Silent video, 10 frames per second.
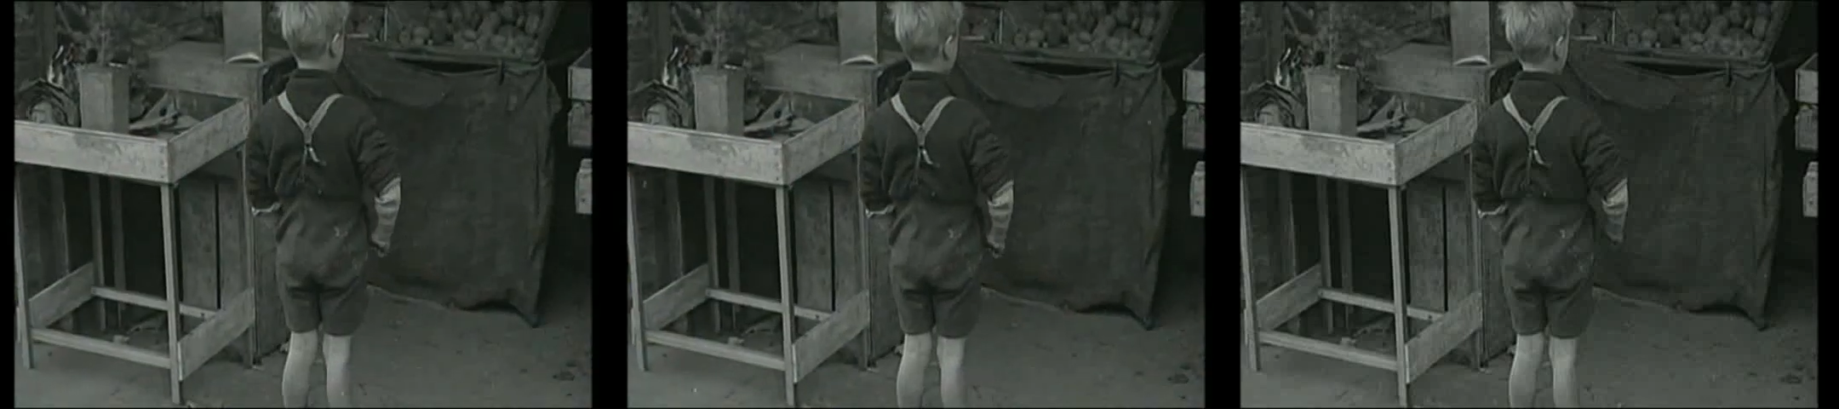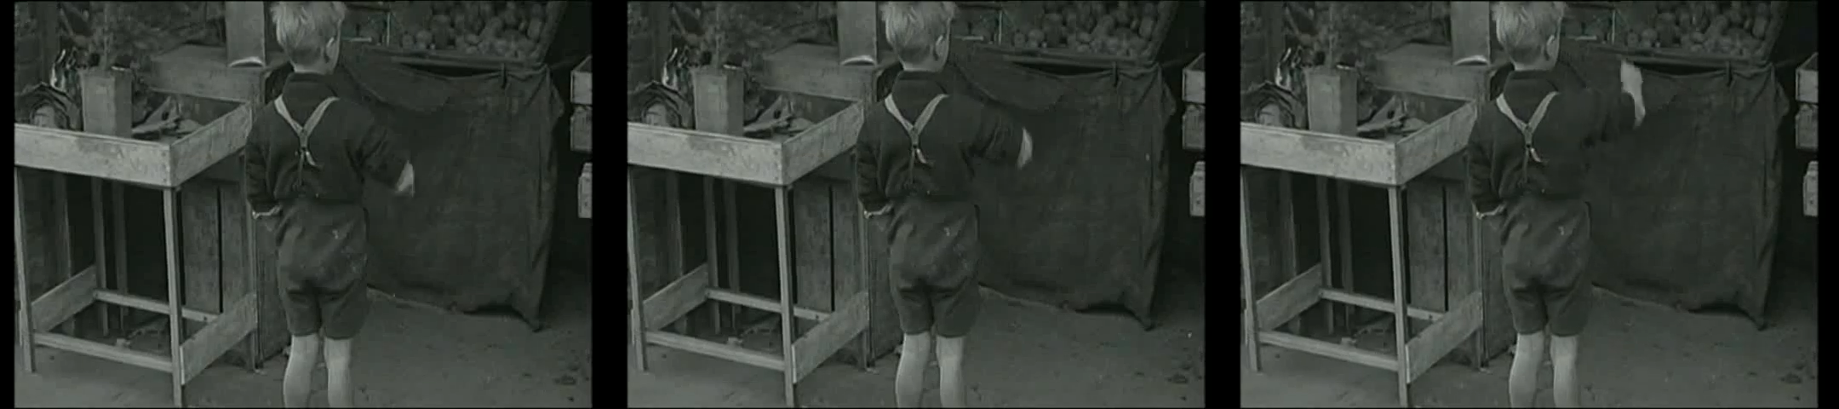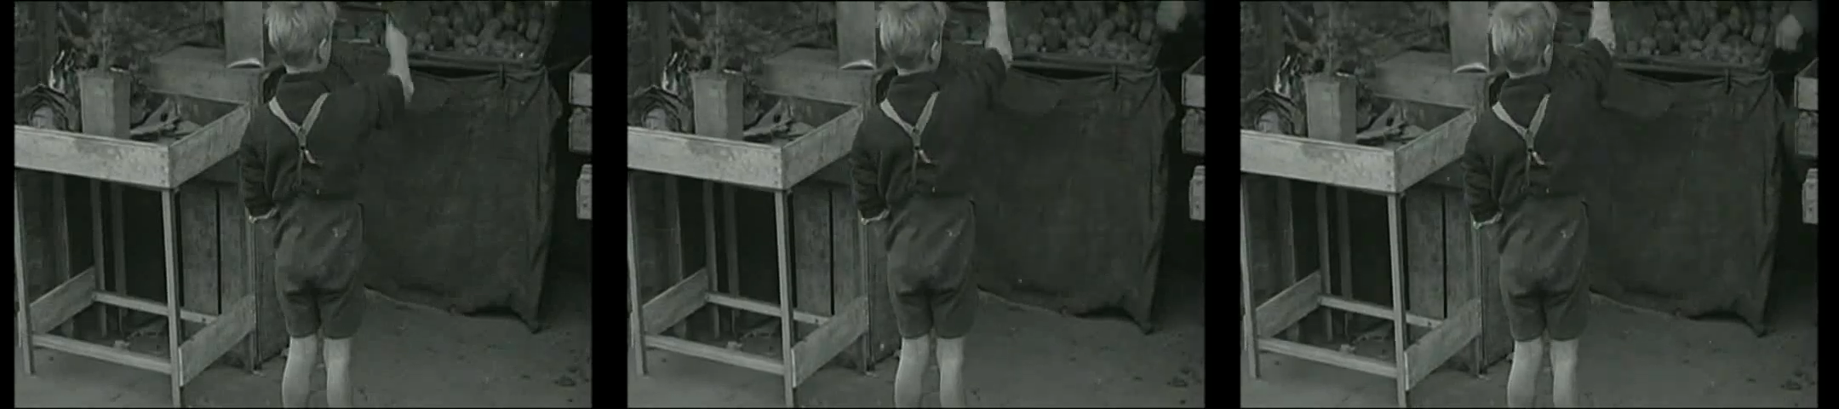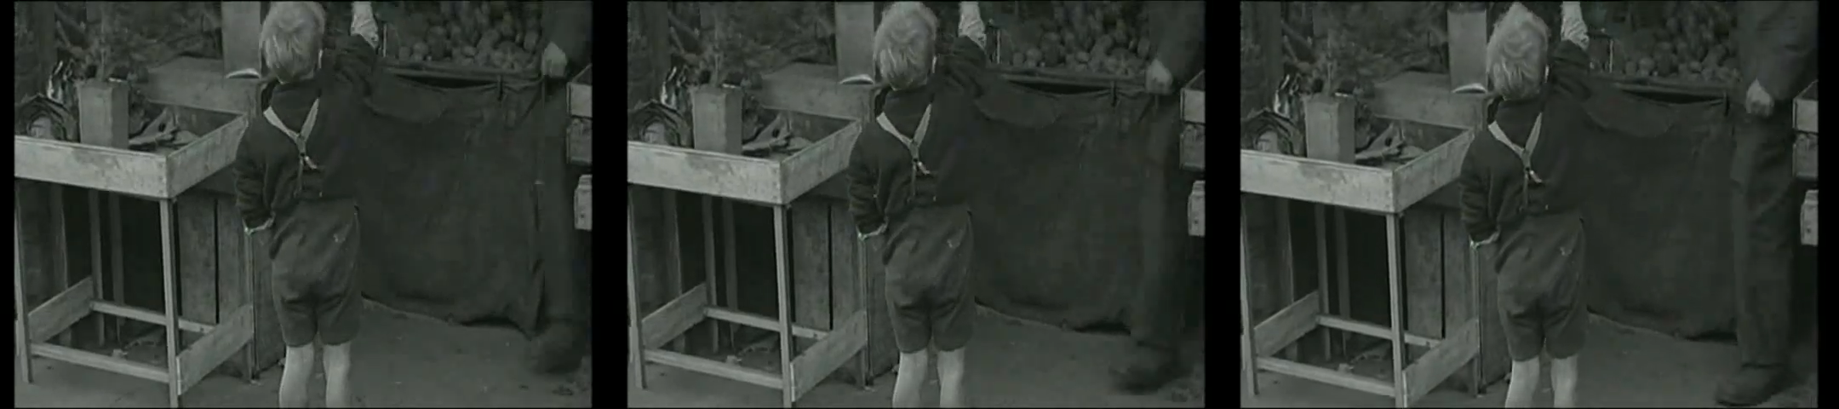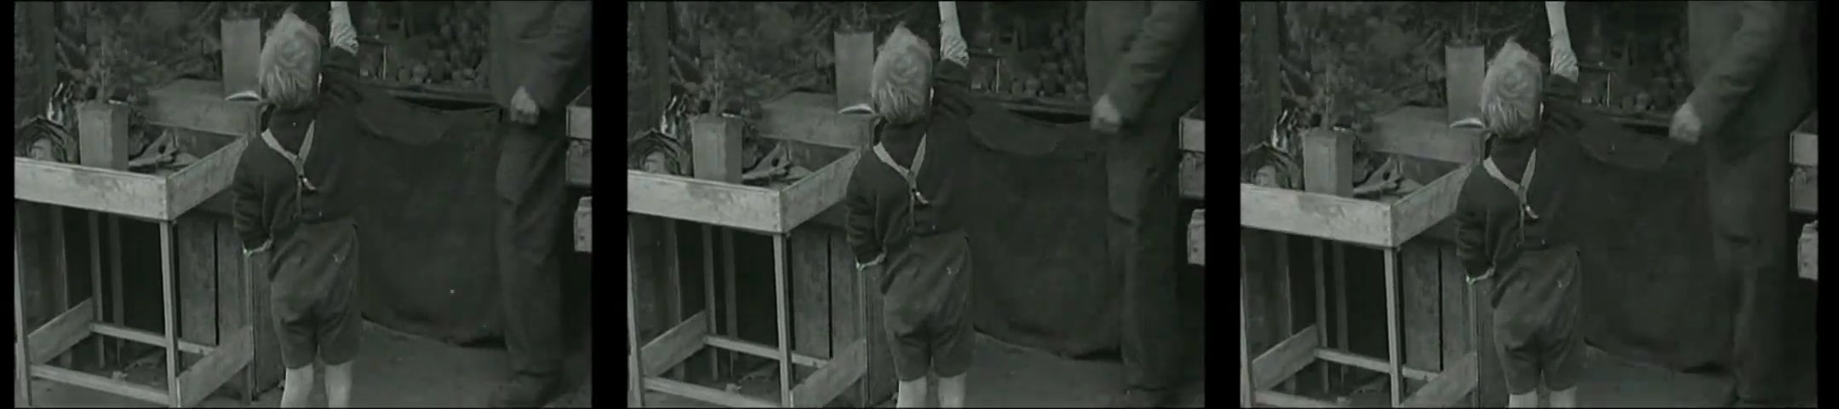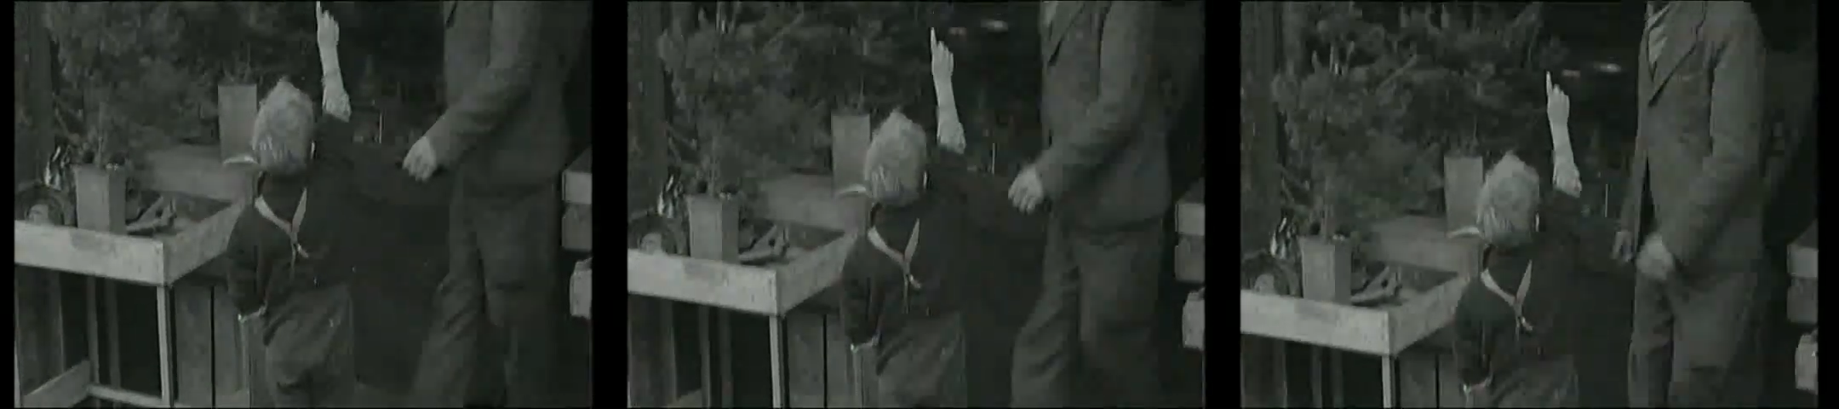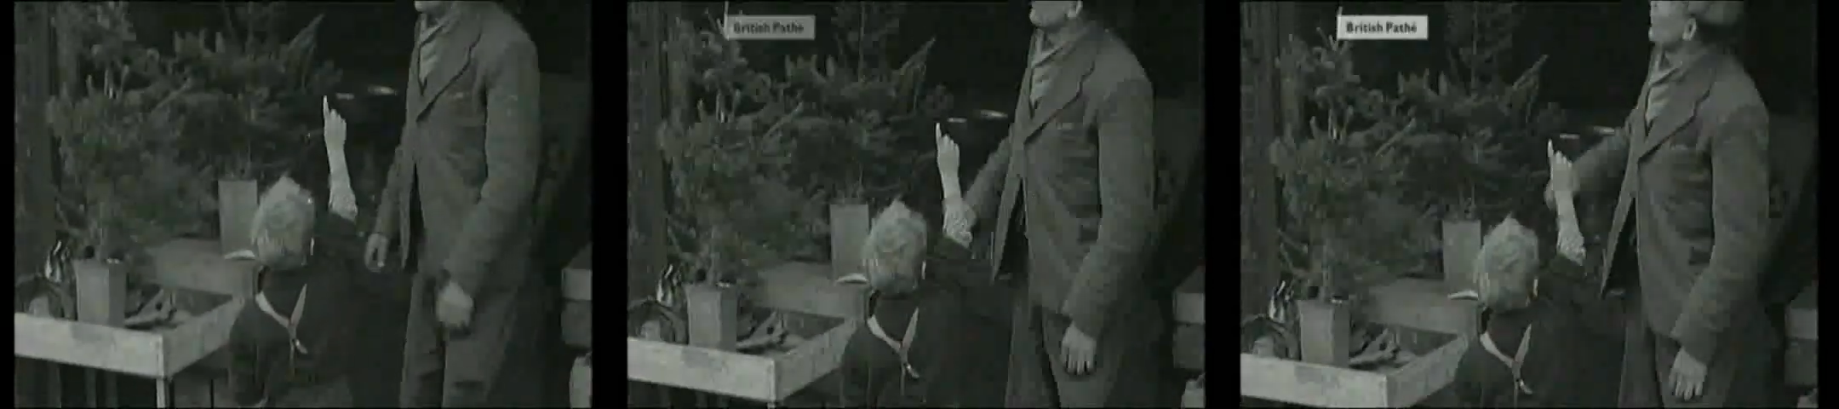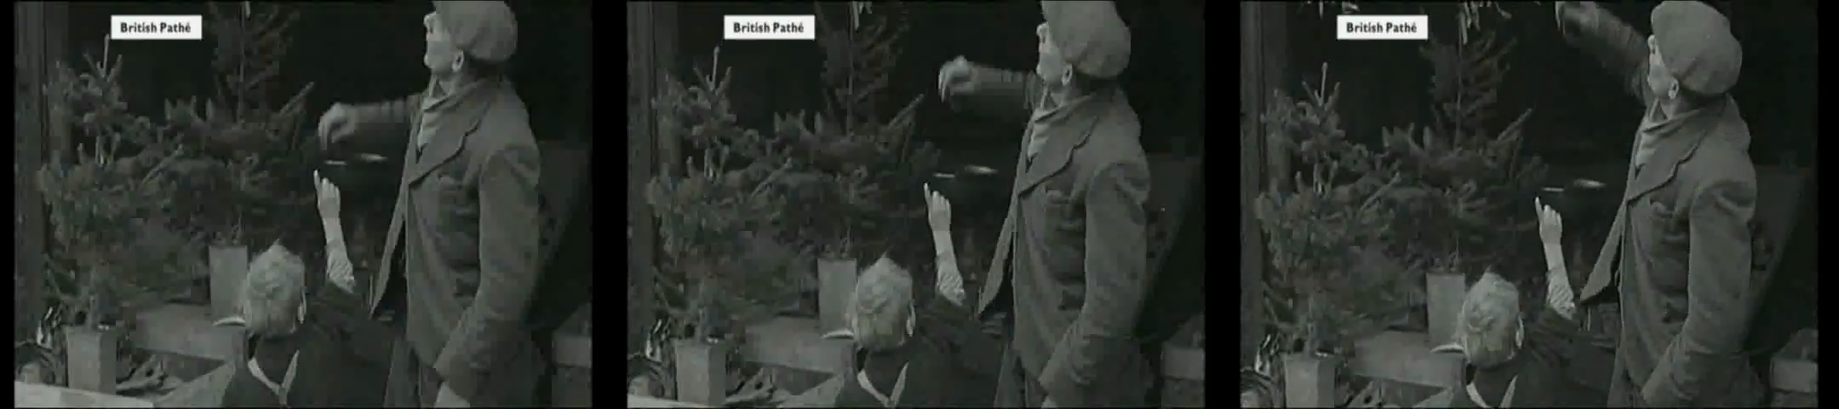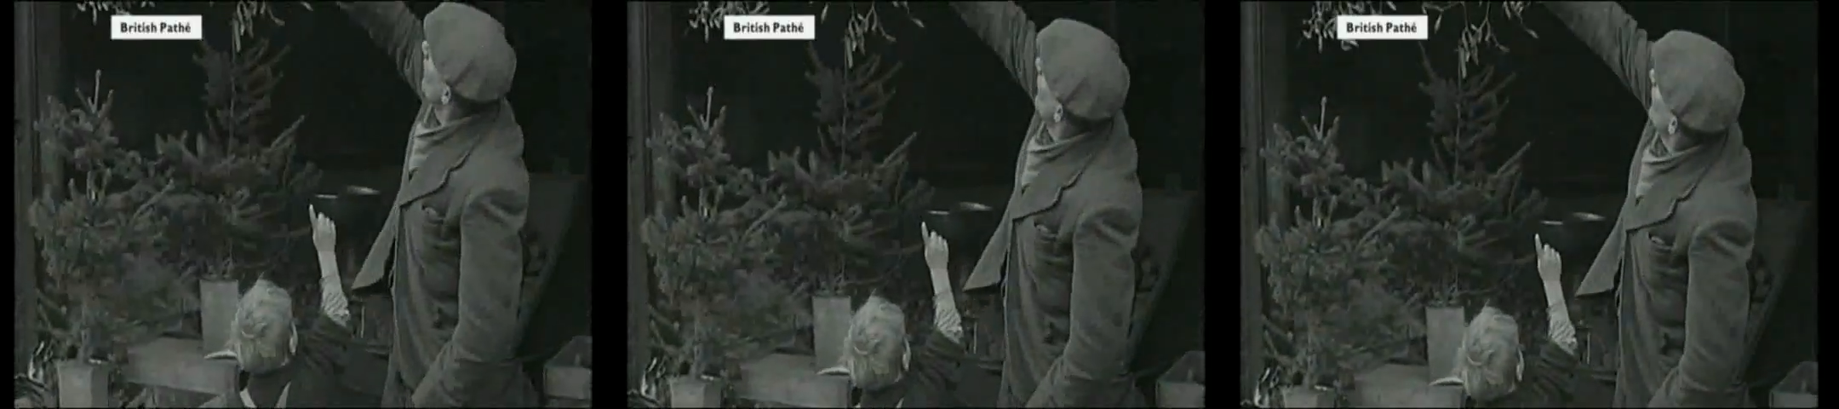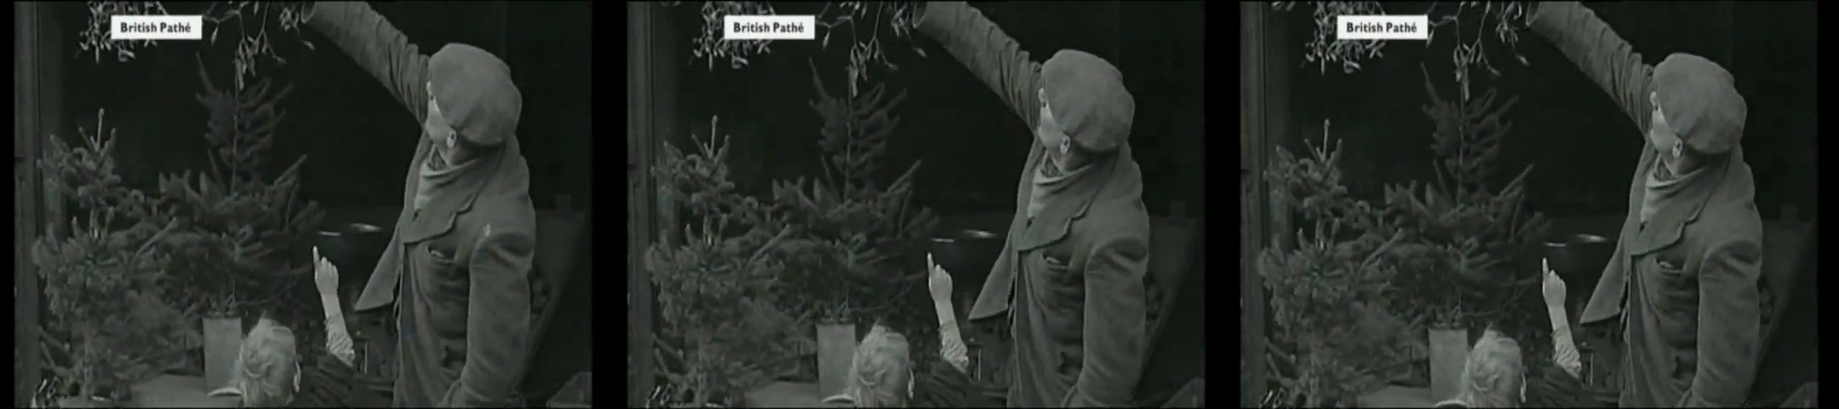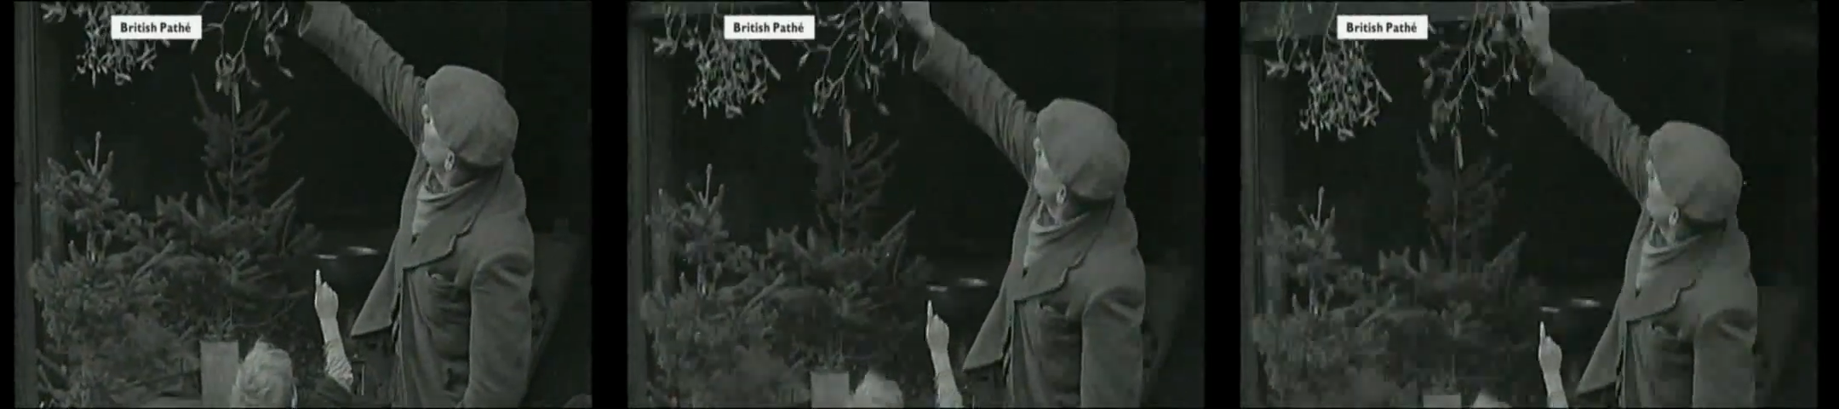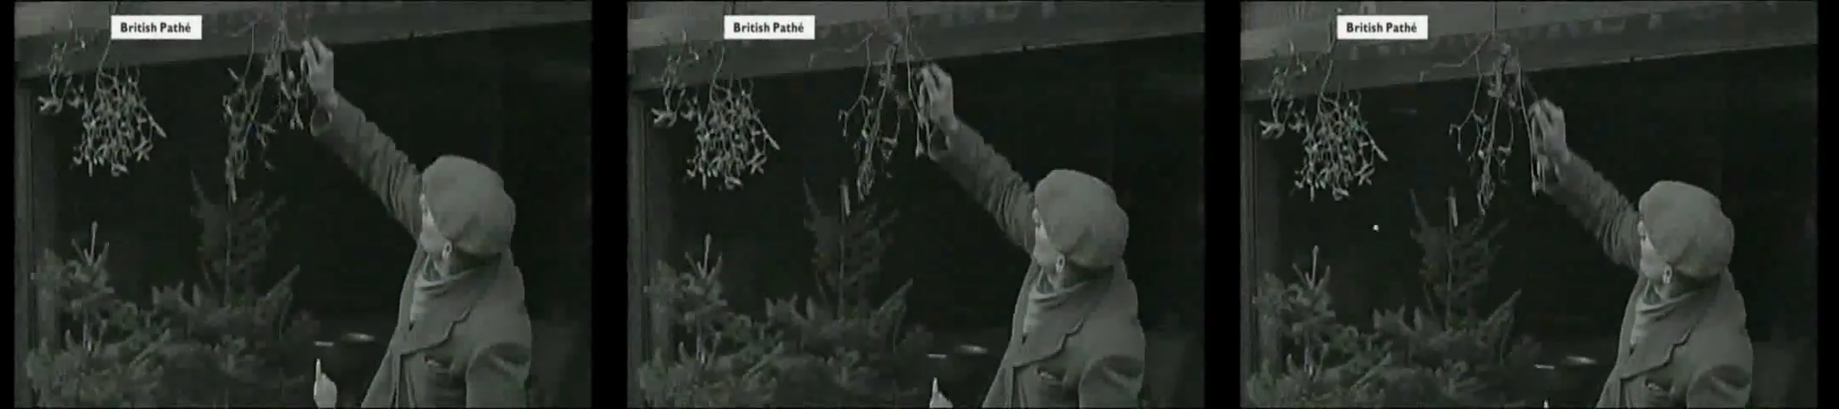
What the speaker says: [unreadable: no face in view]